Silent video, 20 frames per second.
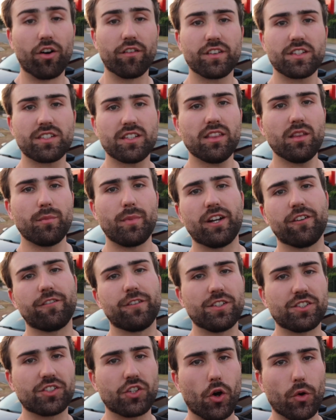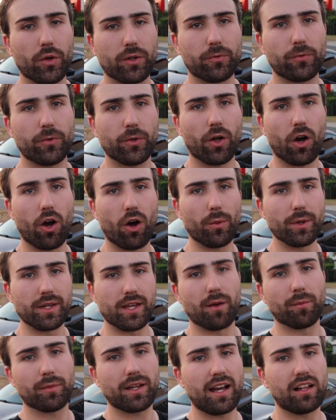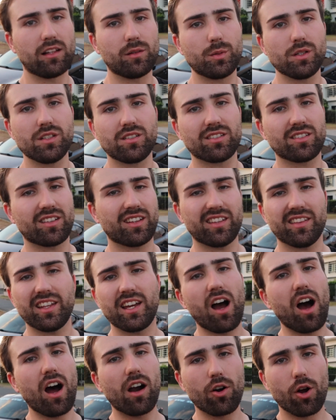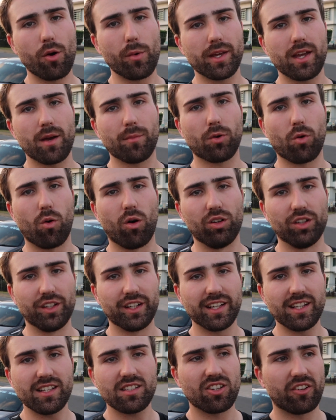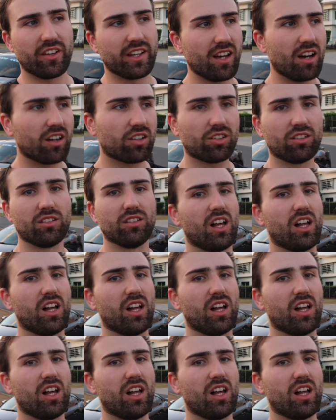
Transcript: obviously the benefits going for the OEM calipers is that they are OEM quality, so they are gonna